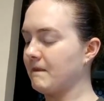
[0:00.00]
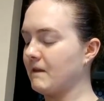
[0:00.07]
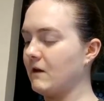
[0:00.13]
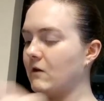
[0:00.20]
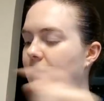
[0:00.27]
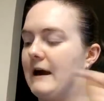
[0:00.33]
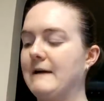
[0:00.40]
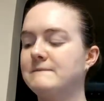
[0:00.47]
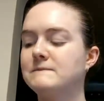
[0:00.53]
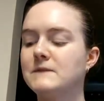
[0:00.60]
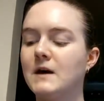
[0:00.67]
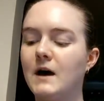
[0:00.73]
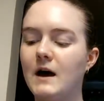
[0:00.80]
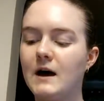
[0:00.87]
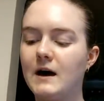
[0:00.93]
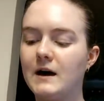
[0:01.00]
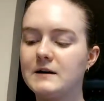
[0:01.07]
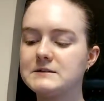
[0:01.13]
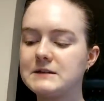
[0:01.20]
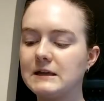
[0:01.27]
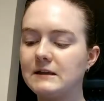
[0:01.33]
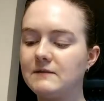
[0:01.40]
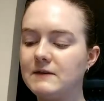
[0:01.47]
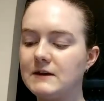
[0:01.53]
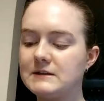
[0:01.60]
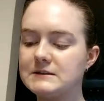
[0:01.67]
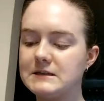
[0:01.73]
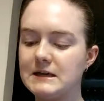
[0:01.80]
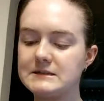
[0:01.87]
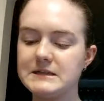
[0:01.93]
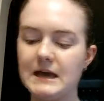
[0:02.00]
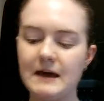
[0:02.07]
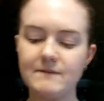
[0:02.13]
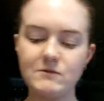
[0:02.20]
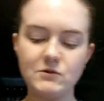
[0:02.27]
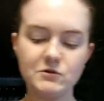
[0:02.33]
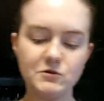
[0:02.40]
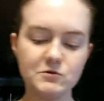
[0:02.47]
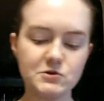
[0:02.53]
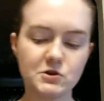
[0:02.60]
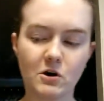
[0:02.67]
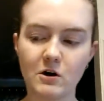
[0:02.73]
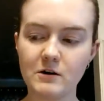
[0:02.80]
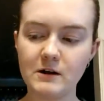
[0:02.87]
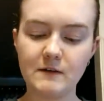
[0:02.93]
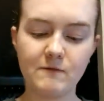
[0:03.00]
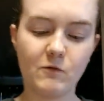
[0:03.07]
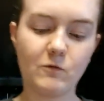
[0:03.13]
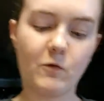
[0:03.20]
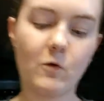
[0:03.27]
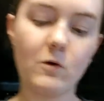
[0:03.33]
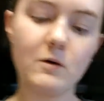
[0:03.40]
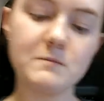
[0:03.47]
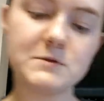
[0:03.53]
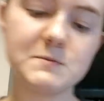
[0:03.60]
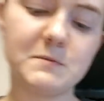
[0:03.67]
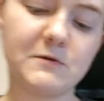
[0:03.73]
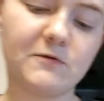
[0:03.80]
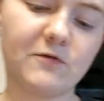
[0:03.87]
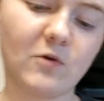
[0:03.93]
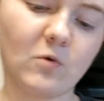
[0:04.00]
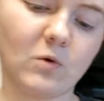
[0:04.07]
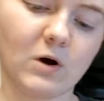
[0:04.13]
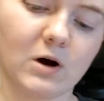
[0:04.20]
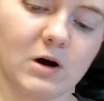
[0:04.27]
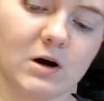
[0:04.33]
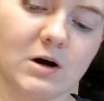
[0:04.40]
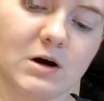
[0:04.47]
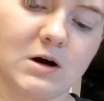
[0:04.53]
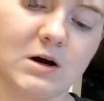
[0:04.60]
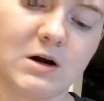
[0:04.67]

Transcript: Okay. Slightly Vegan says, have you used gardening forums before?